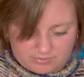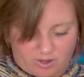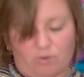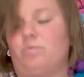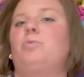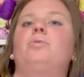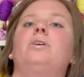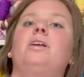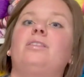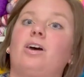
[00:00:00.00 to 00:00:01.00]
Oh,
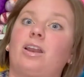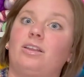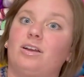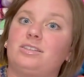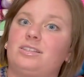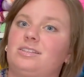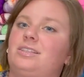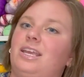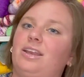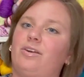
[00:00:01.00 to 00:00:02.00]
thought I lost the
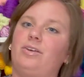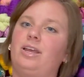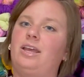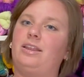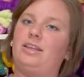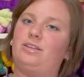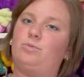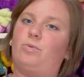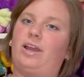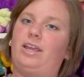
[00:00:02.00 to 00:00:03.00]
sticky note. This
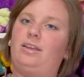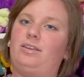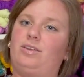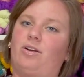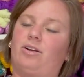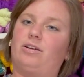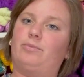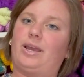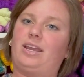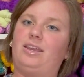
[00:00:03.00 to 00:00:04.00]
white yarn
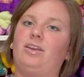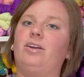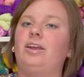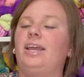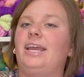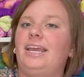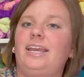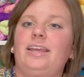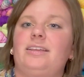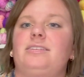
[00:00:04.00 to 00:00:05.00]
back here
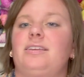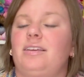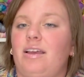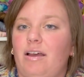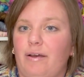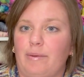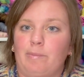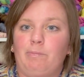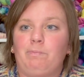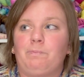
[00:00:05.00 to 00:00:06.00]
is
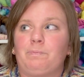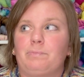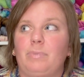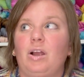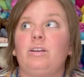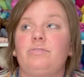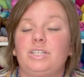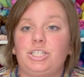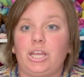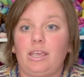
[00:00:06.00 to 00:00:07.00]
part of a
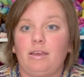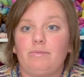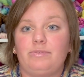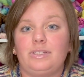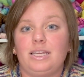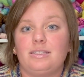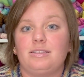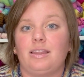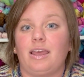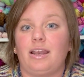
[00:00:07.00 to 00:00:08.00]
Jacob fleece
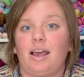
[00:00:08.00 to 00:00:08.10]
that